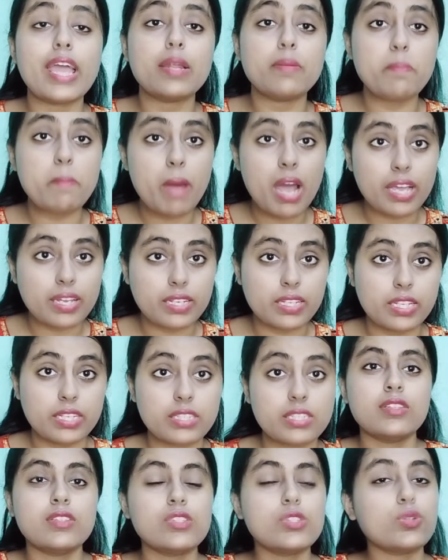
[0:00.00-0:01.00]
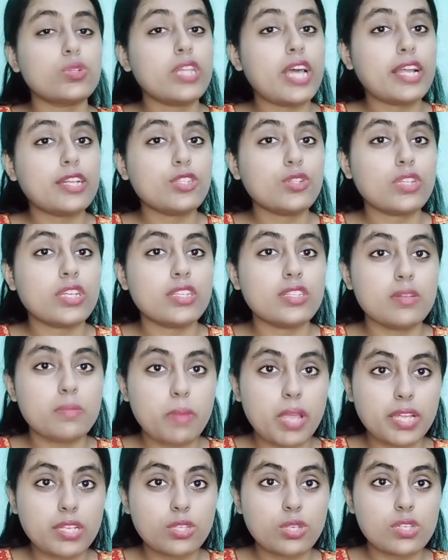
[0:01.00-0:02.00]
and mark it so that you can
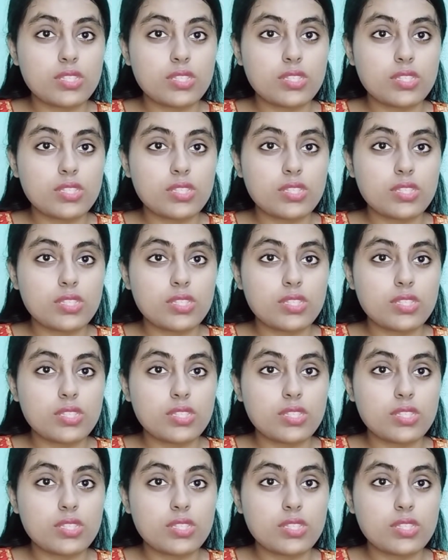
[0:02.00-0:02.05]
remind